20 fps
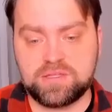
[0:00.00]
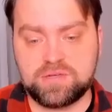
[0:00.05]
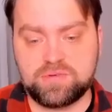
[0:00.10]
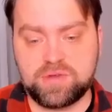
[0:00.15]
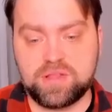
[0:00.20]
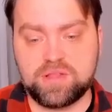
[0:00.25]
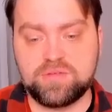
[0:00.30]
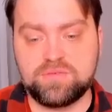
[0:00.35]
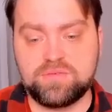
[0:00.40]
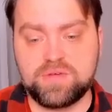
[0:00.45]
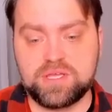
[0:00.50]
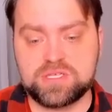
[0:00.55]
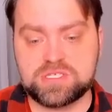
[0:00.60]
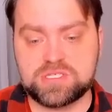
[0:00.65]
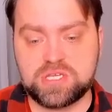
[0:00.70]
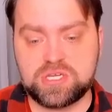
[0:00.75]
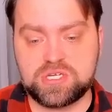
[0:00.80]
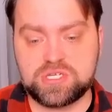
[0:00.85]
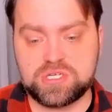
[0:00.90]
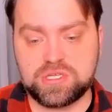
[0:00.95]
the railway
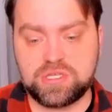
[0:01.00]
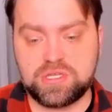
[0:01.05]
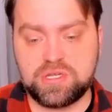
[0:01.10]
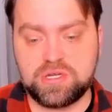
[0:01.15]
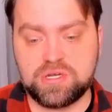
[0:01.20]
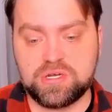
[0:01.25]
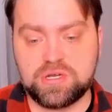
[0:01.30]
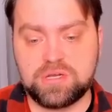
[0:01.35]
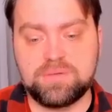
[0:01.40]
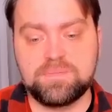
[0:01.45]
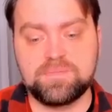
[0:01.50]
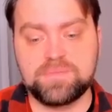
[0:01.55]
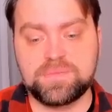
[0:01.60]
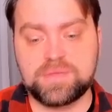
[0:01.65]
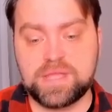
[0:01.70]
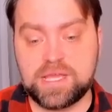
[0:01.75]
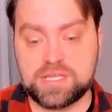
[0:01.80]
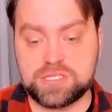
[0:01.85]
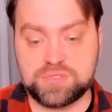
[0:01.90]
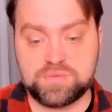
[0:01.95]
station here
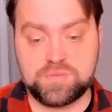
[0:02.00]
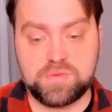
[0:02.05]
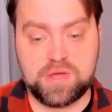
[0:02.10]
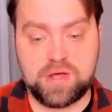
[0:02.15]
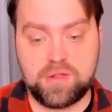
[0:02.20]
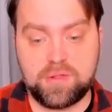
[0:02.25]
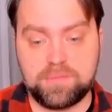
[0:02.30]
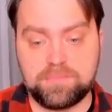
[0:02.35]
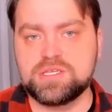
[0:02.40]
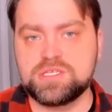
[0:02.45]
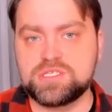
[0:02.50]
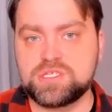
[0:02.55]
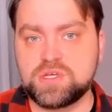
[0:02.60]
as well.